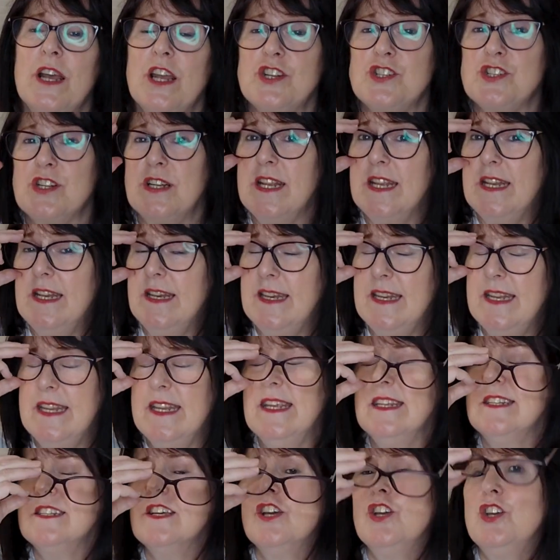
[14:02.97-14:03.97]
actually
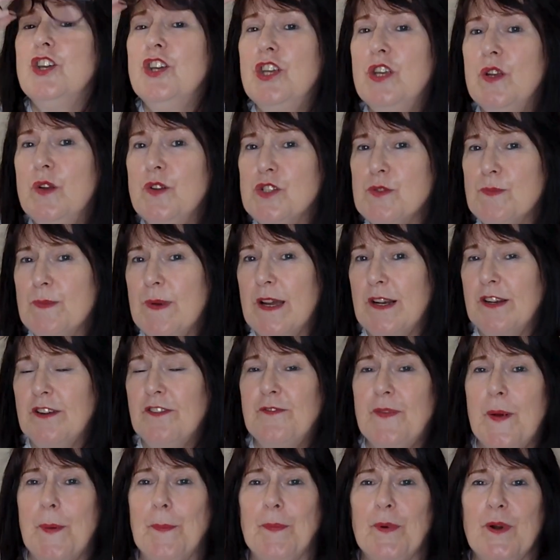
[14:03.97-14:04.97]
need a huge amount of
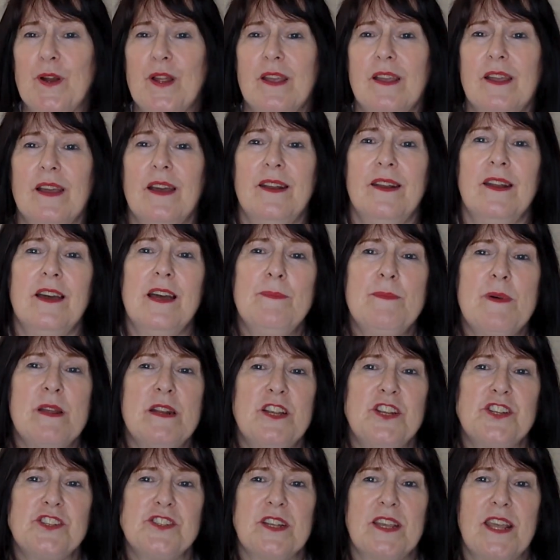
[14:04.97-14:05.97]
fabric, and I
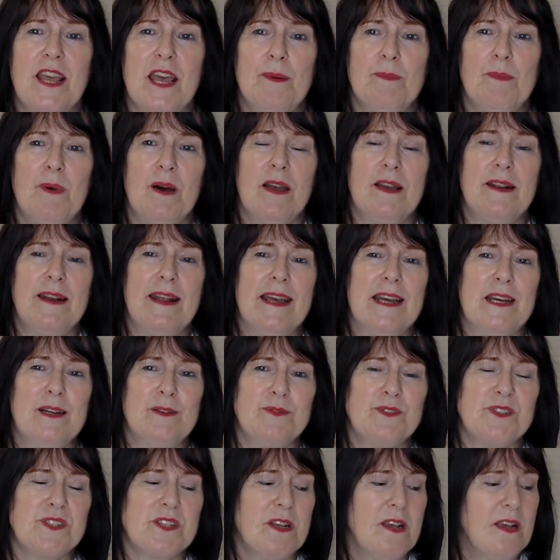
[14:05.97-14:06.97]
managed to get mine
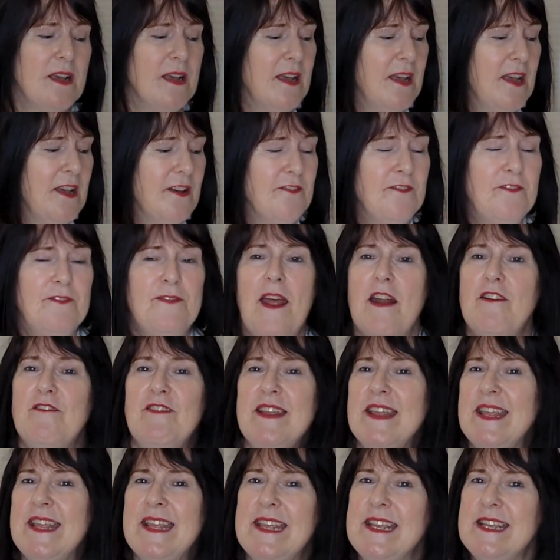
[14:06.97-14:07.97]
out
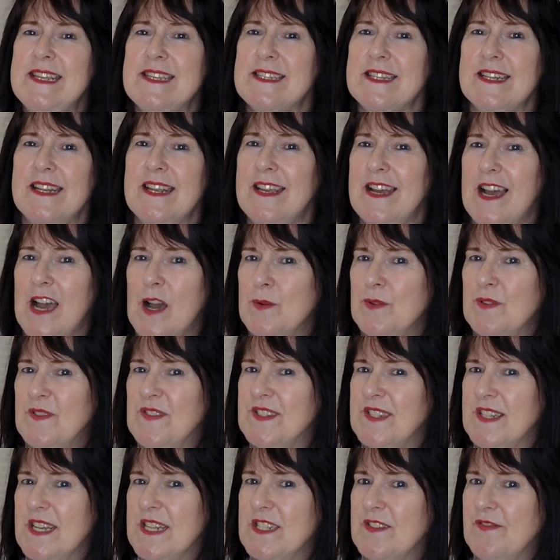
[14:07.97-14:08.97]
very easily out of
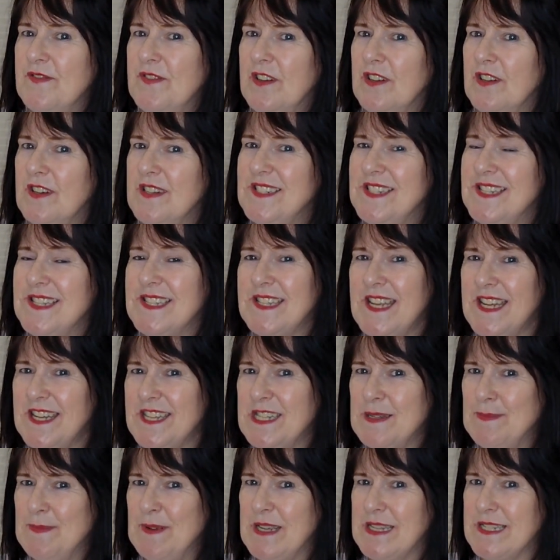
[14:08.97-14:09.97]
said of 90
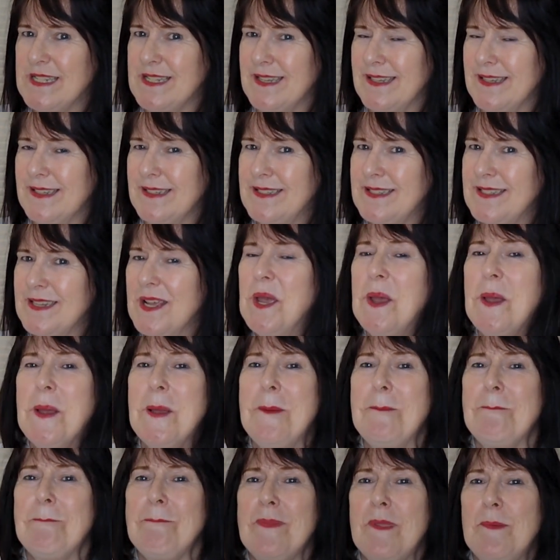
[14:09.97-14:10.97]
centimetres.
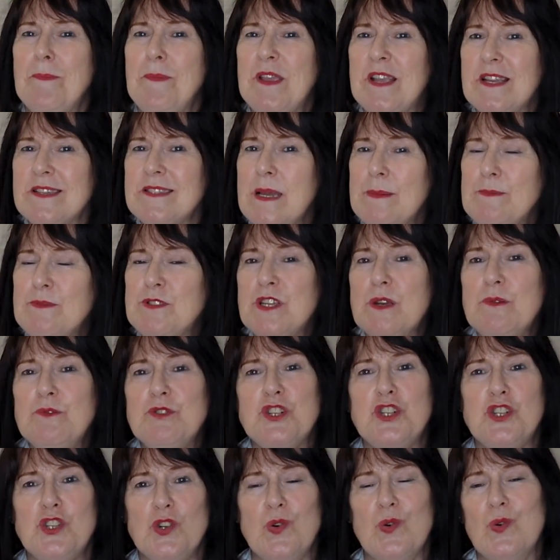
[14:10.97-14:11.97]
Because I'm so
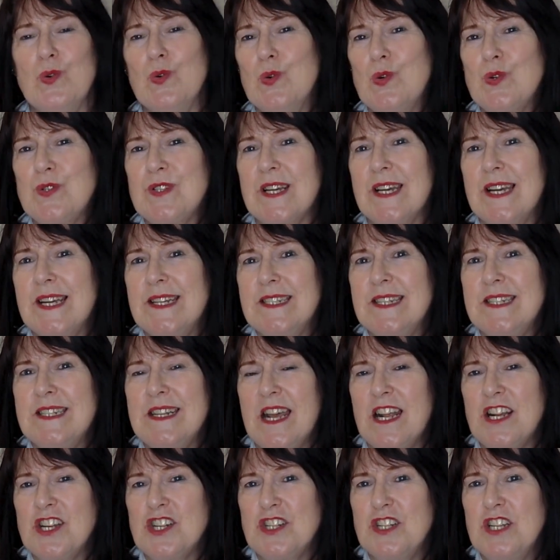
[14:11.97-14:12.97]
short, I did
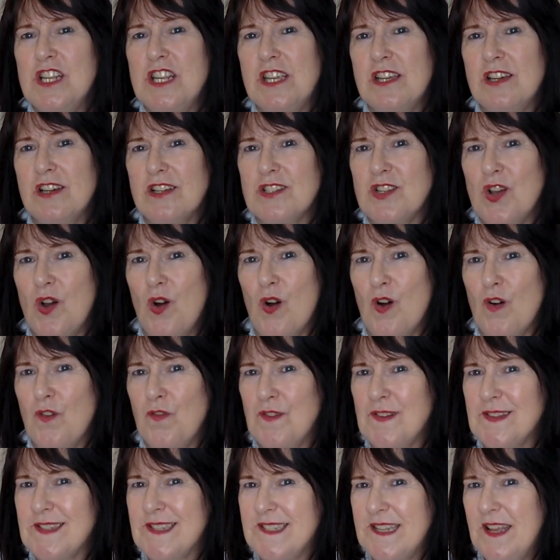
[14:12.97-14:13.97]
actually cut
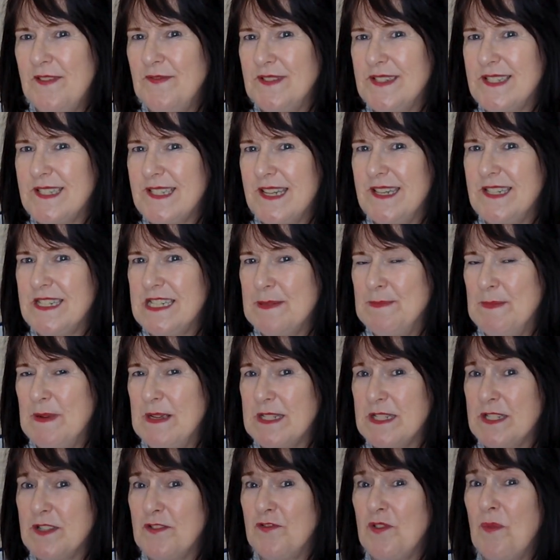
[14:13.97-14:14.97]
off 7
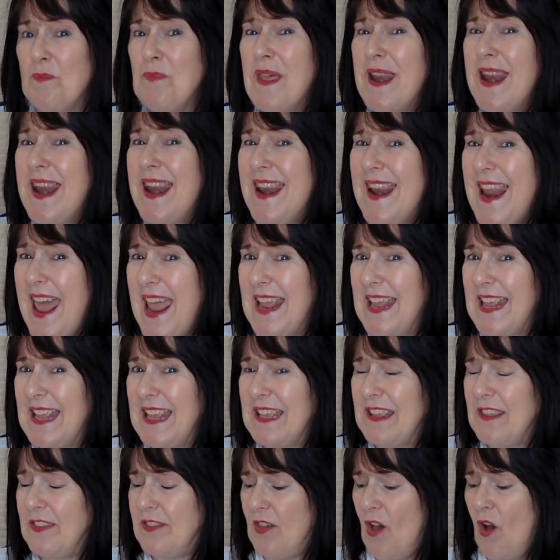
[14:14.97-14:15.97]
centimetres from the
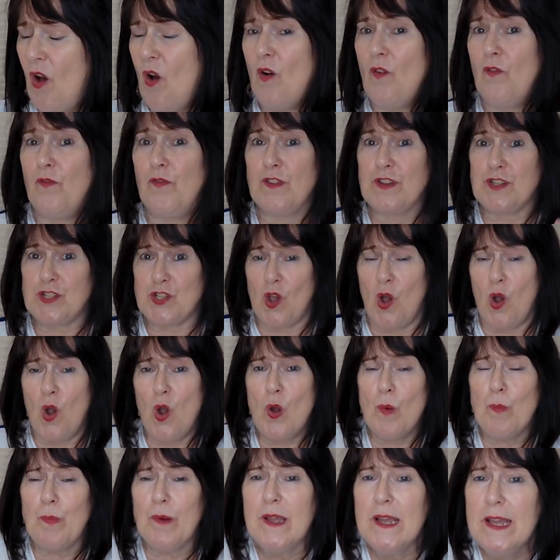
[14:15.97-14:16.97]
length of the
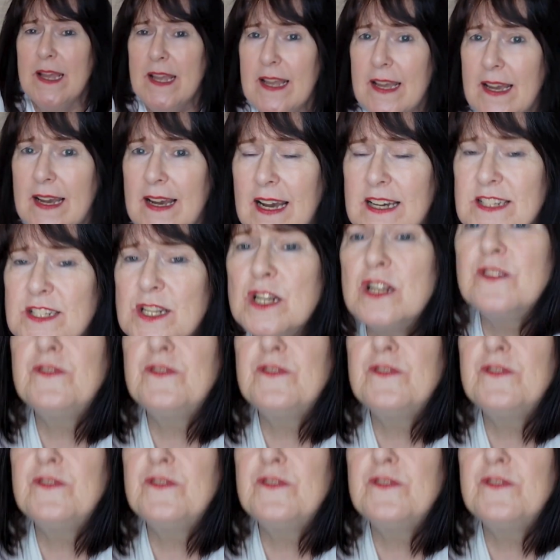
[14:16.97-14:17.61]
top. I don't